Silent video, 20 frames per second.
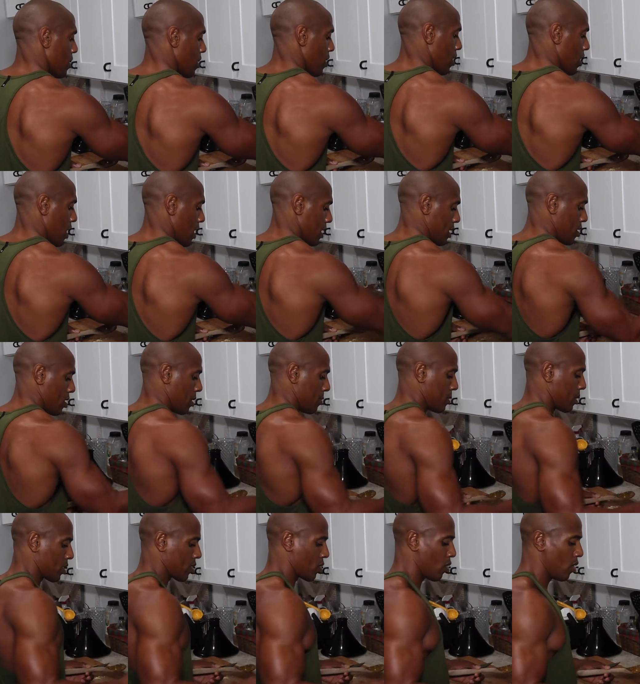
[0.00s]
All right, so I'm
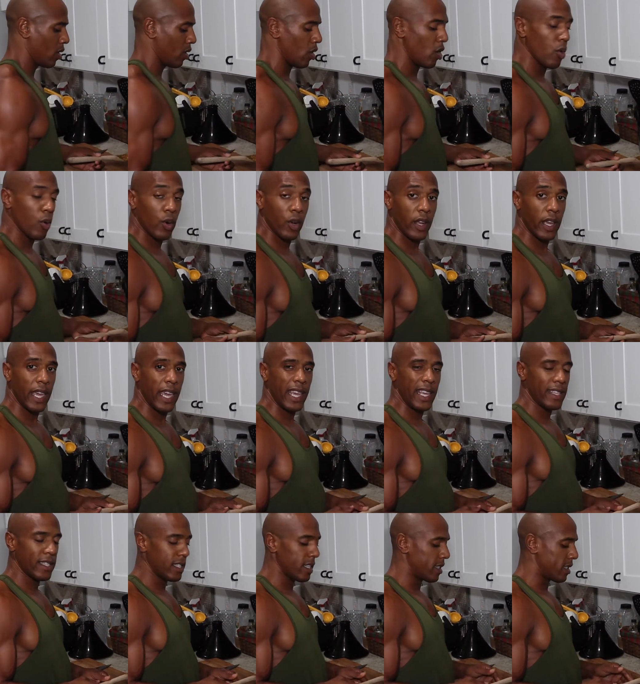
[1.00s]
just going to lower the
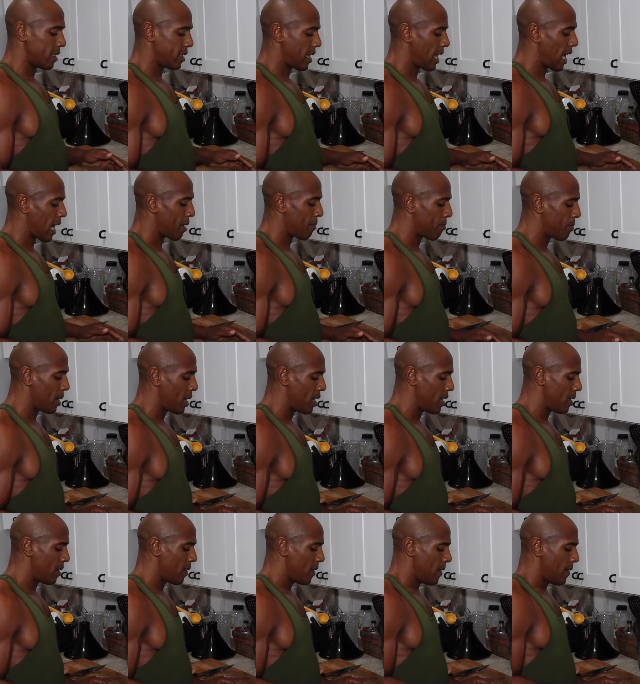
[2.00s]
heat just a tad
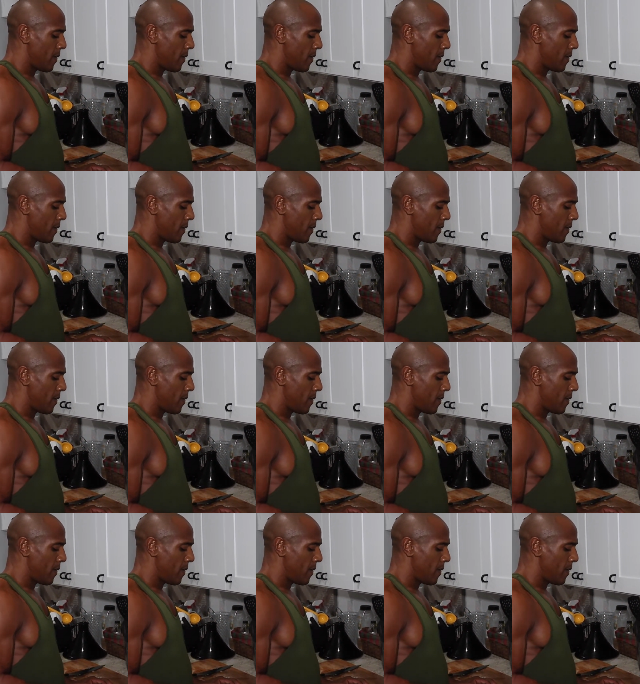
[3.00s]
bit.